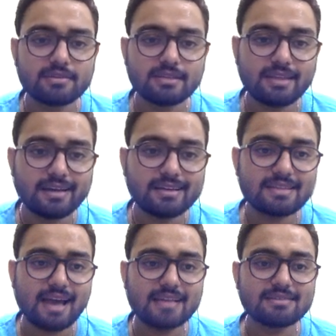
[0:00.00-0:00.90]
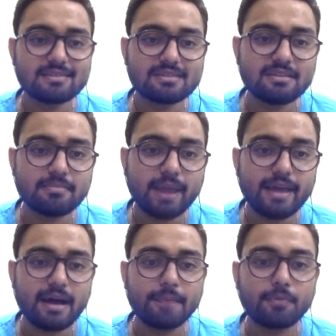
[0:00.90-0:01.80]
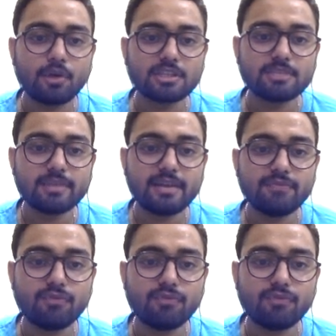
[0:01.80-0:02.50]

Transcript: Synthetix has risen by approximately